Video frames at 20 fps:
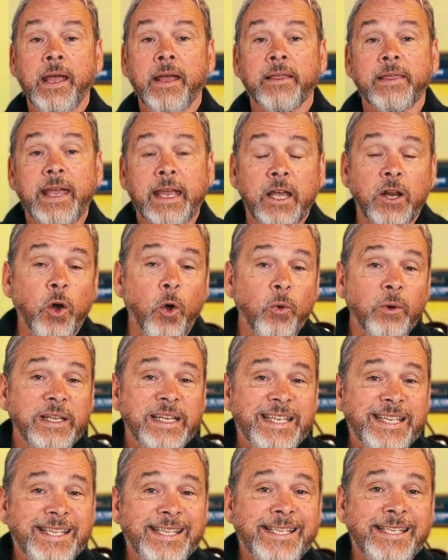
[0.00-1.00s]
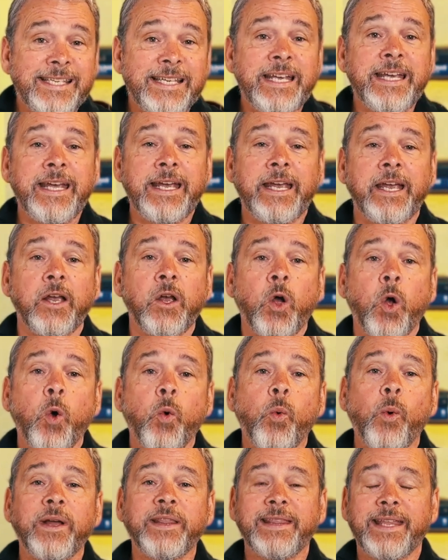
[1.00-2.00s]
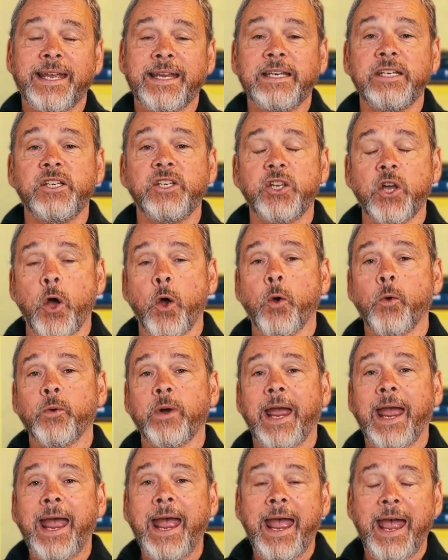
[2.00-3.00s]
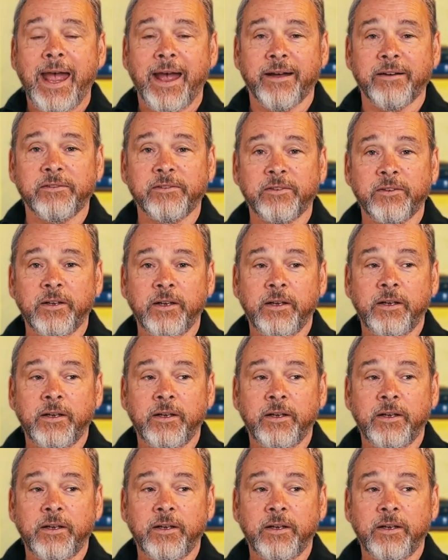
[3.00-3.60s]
They can only see what they don't have.